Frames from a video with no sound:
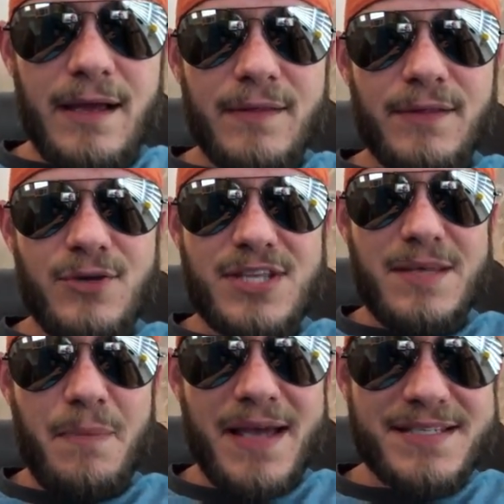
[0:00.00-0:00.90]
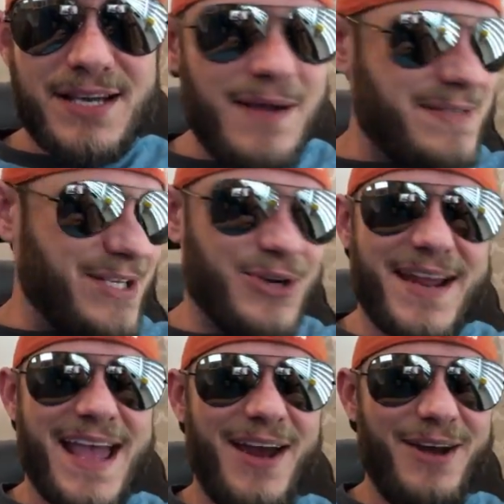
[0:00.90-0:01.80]
Those are the best cups to drink
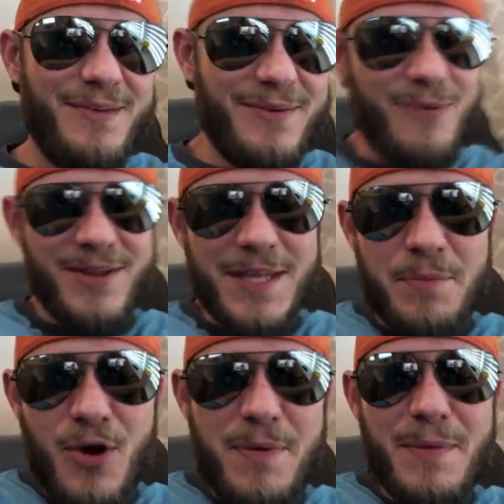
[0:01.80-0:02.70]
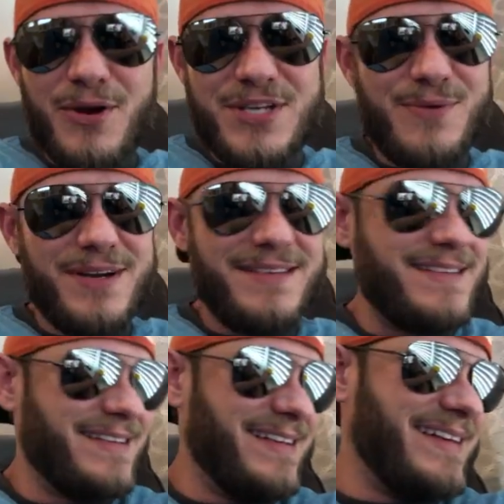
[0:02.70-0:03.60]
out of? What, the poop emoji ones?